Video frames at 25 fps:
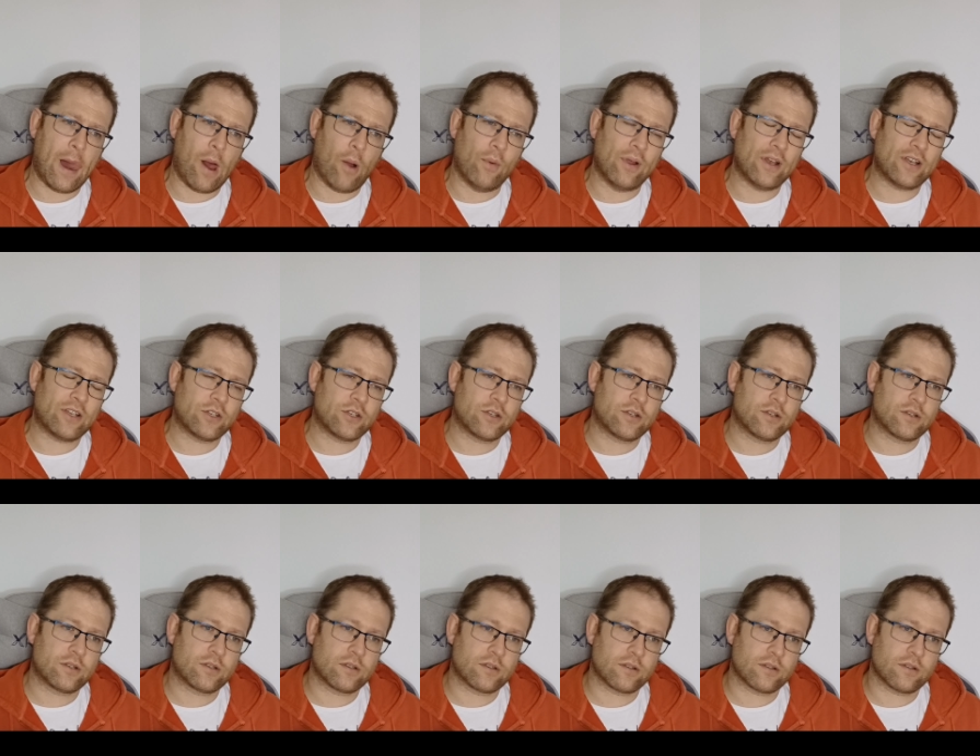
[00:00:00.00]

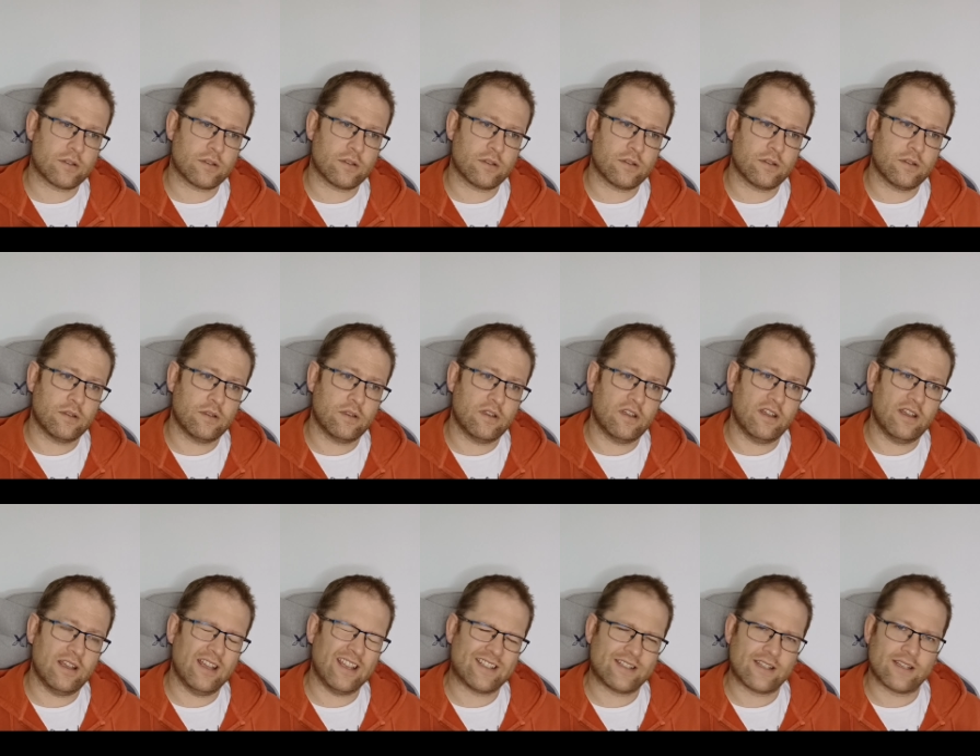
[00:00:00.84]
which
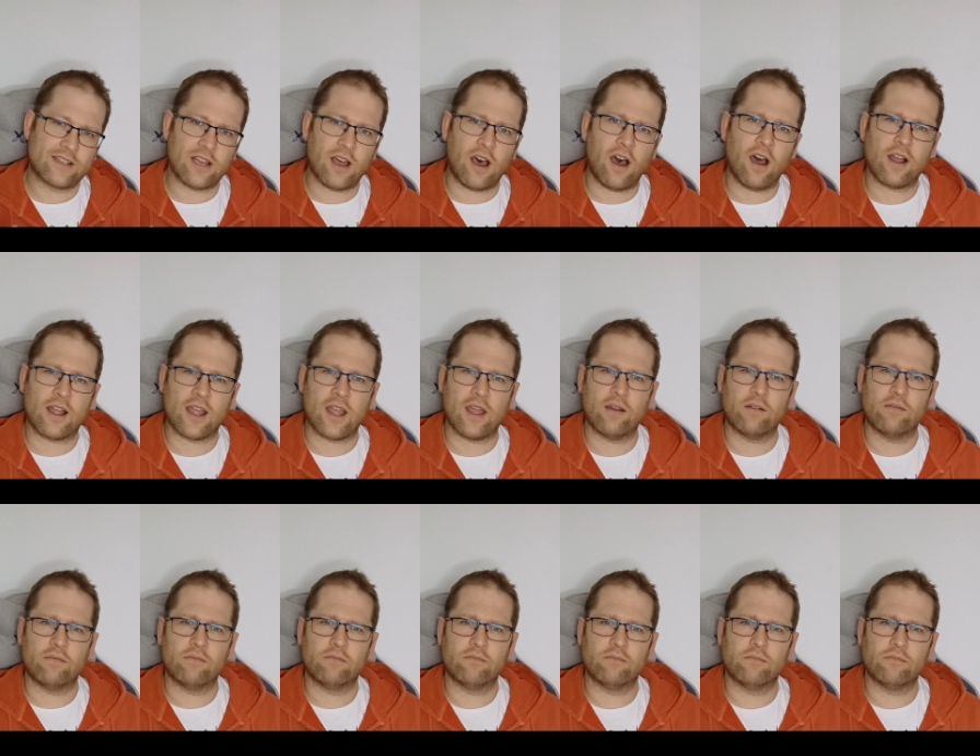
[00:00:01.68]
is the target
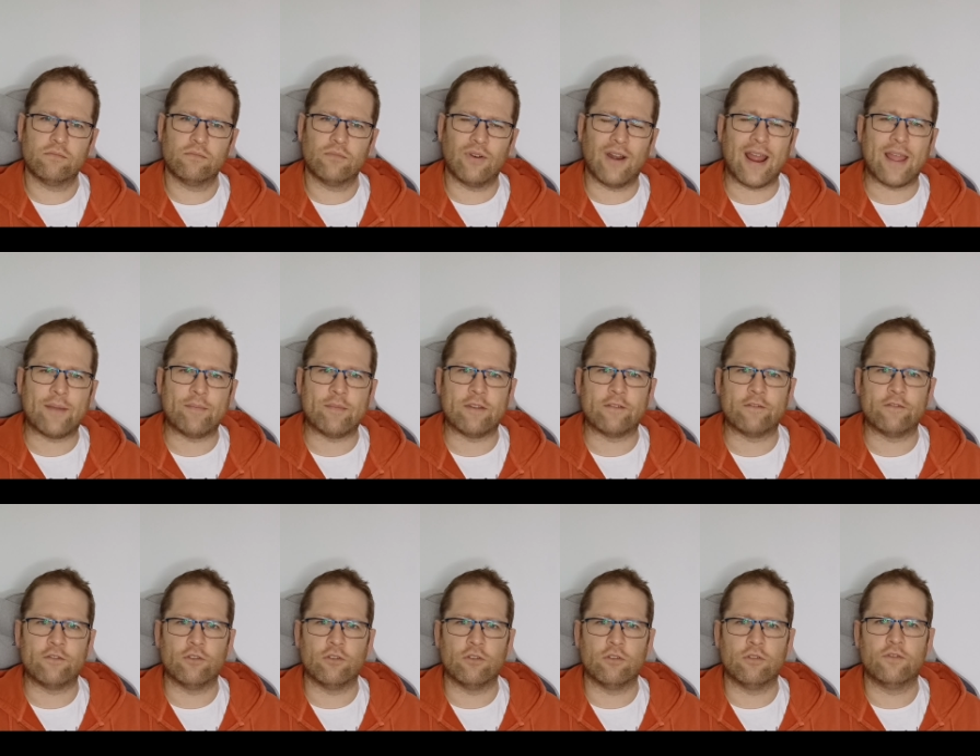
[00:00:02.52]
we're aiming
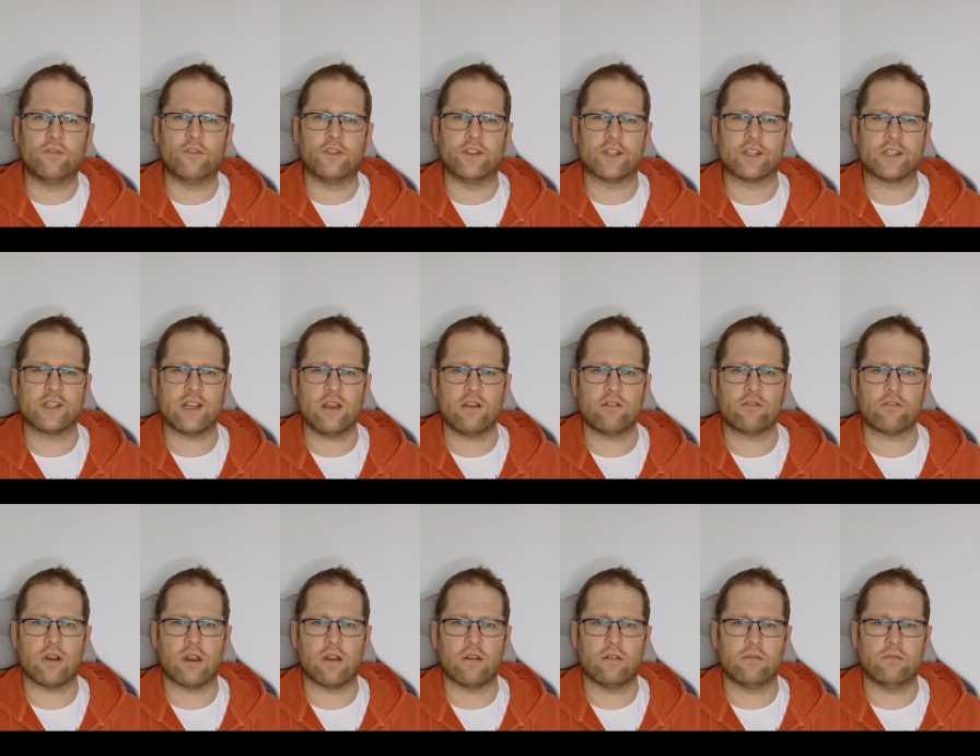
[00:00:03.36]
for the slow
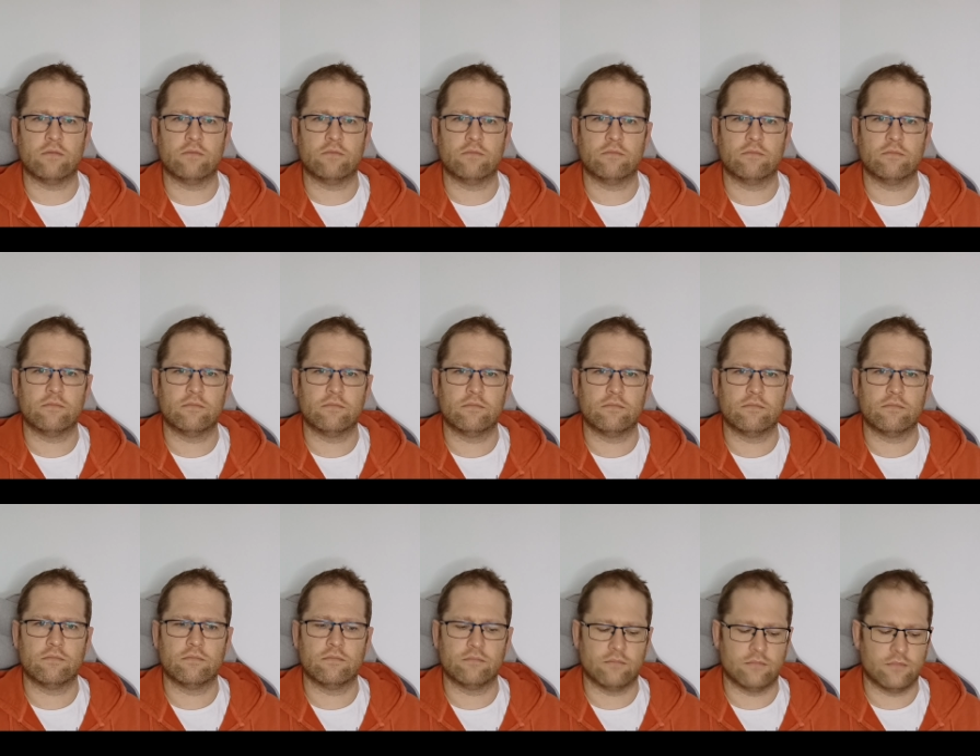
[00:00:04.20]
grow.
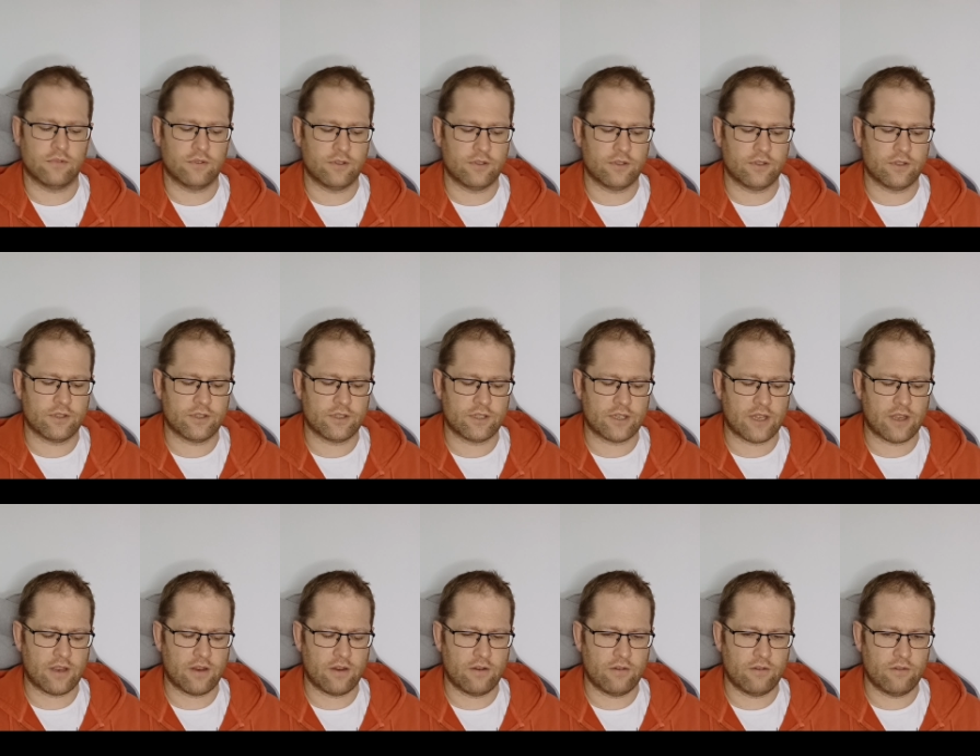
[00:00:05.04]

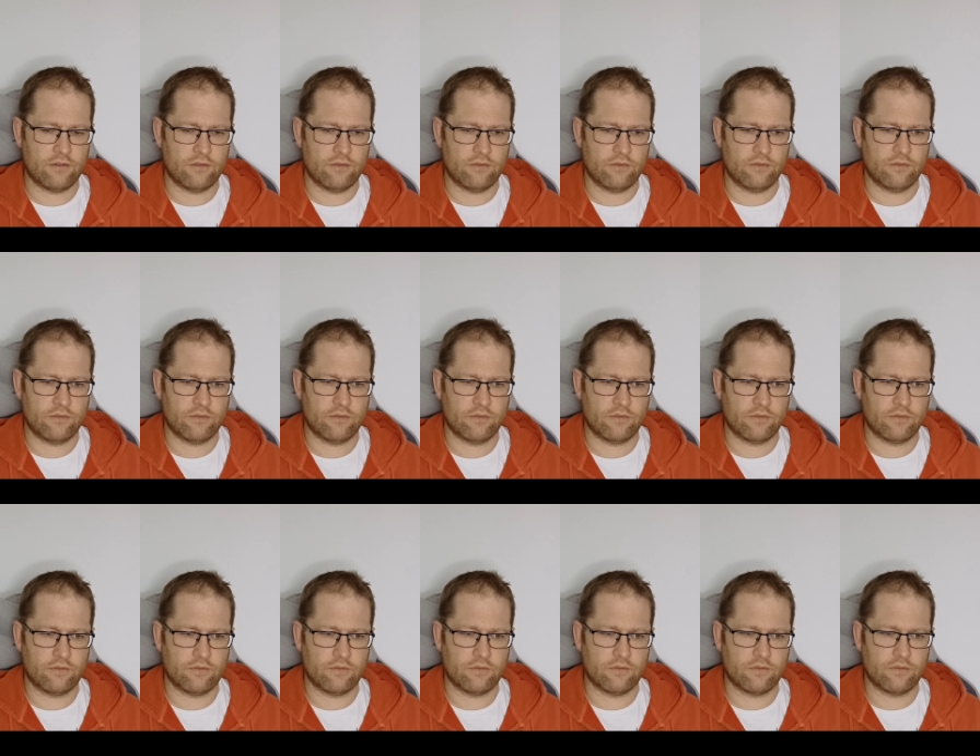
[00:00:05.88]
So
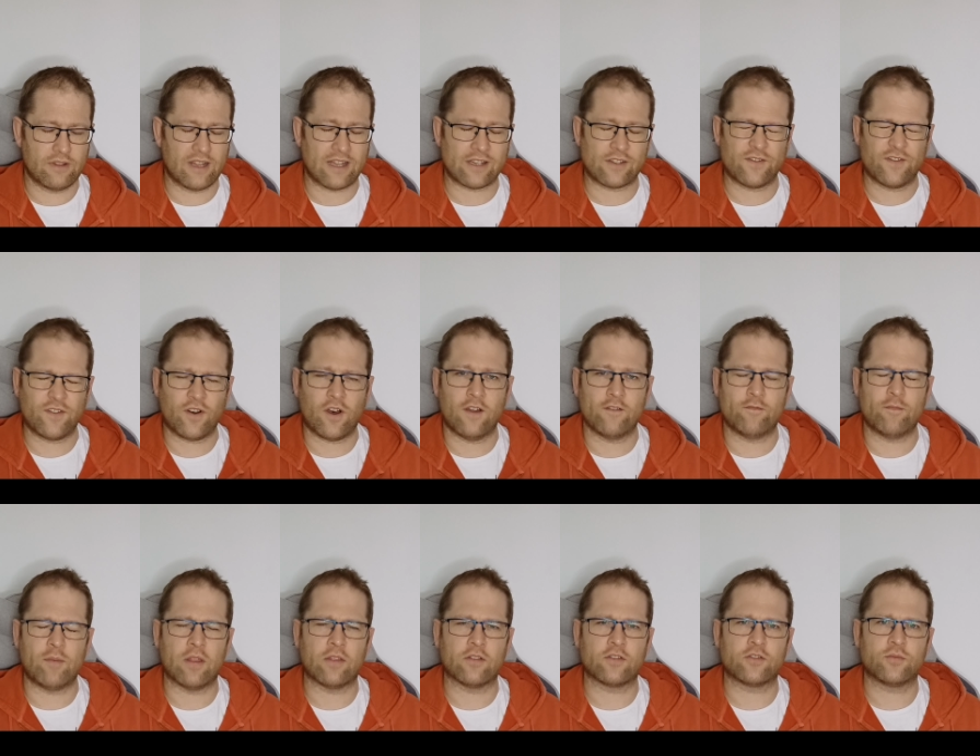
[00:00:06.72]
that's
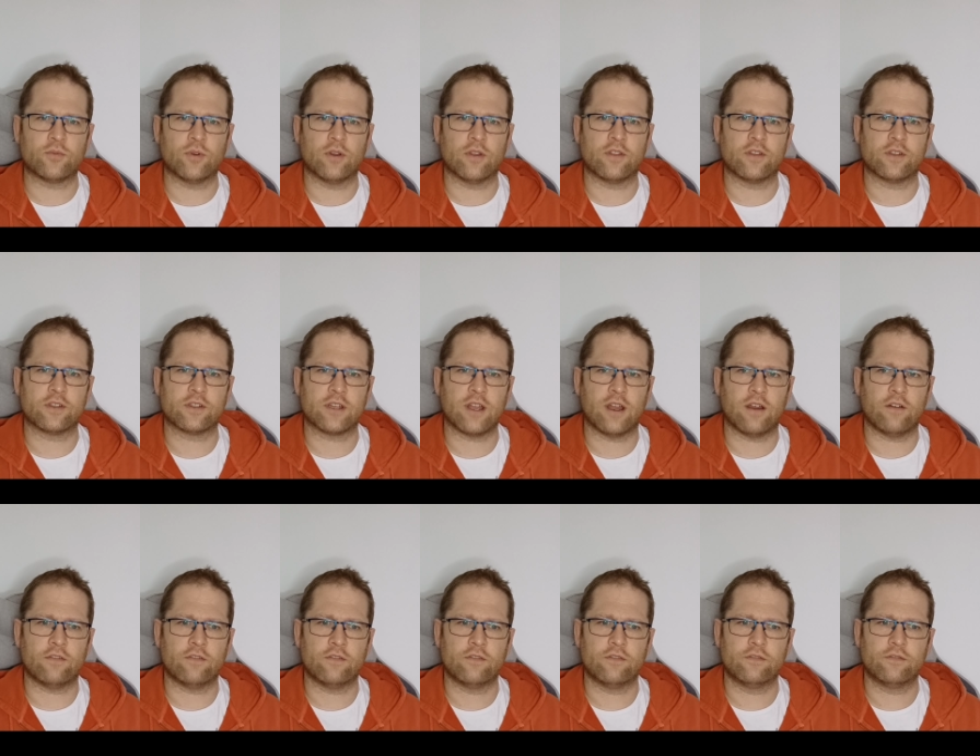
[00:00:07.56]
5 months worth of
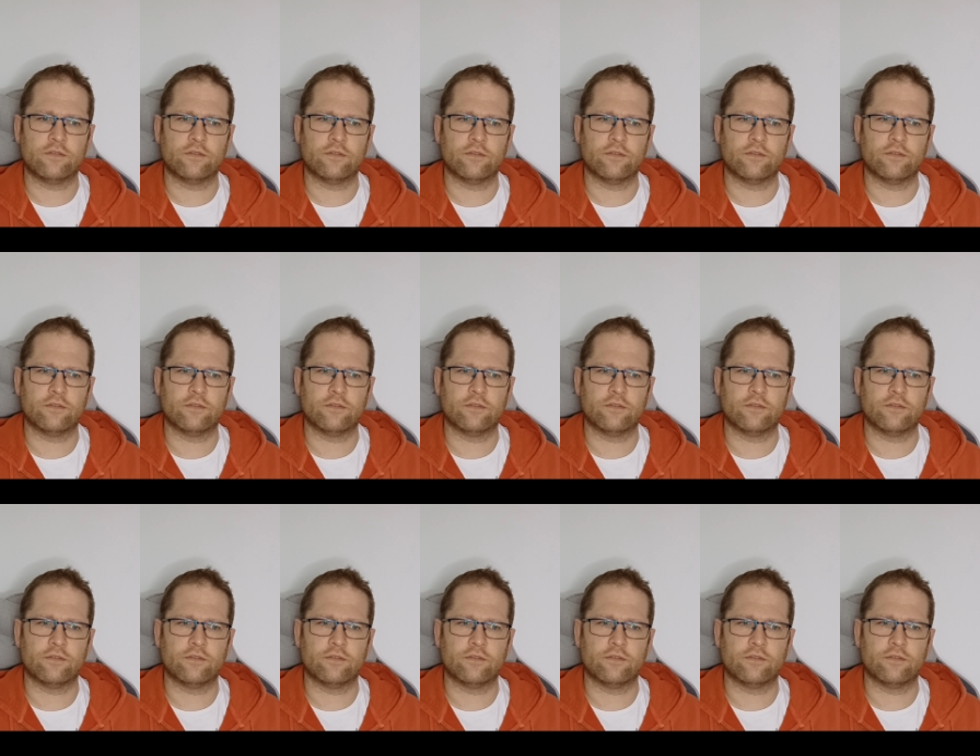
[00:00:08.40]
stuff.